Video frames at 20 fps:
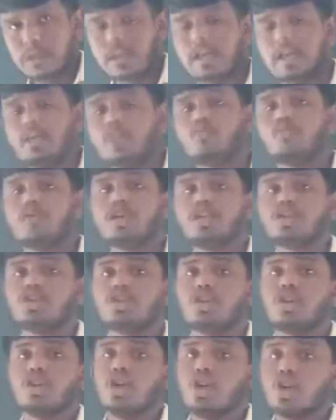in which
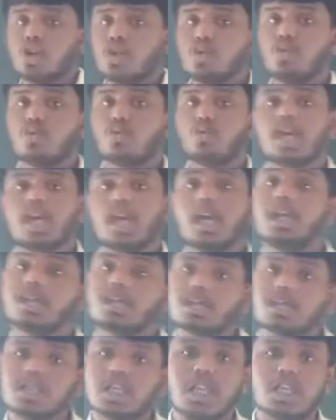you
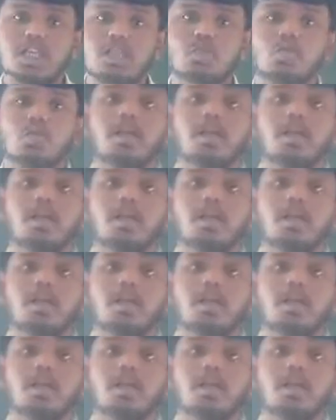can change, you